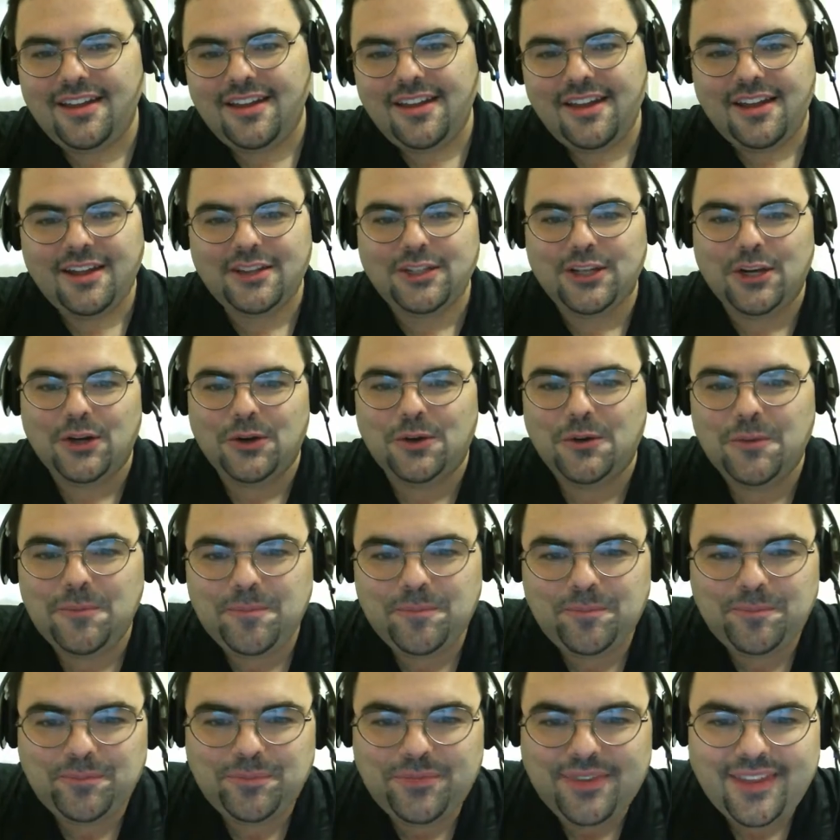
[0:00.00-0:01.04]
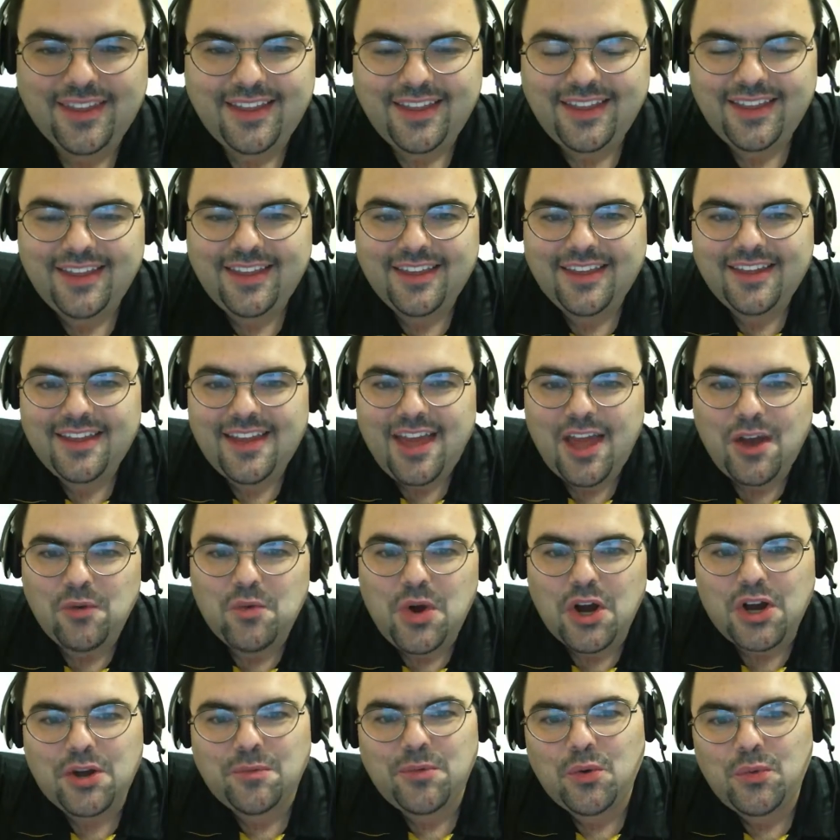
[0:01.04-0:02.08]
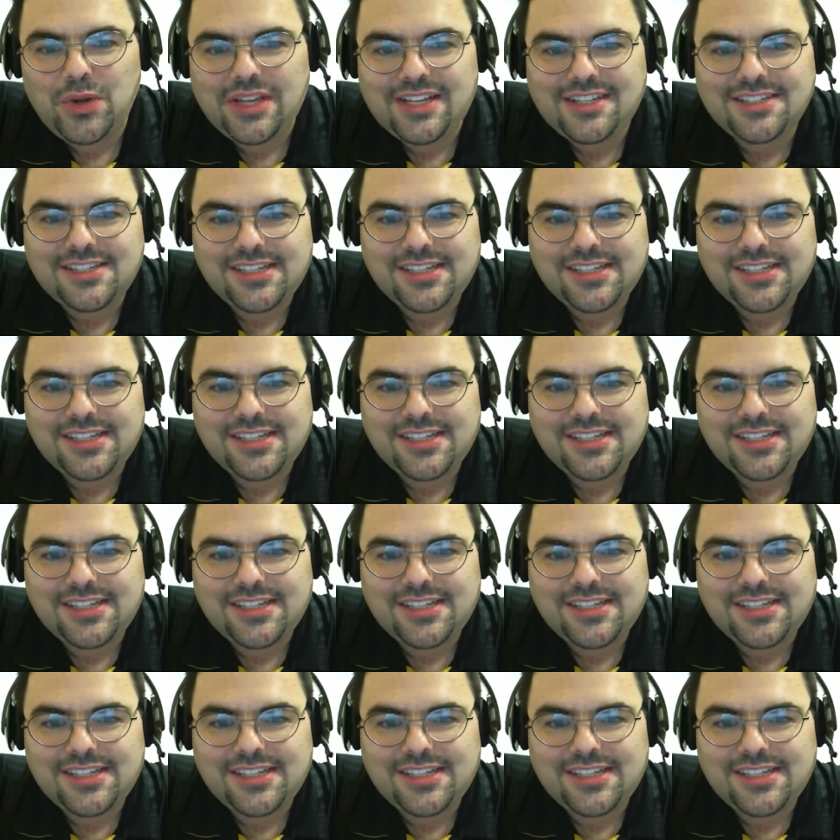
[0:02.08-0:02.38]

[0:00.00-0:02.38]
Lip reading: Hello, and welcome to week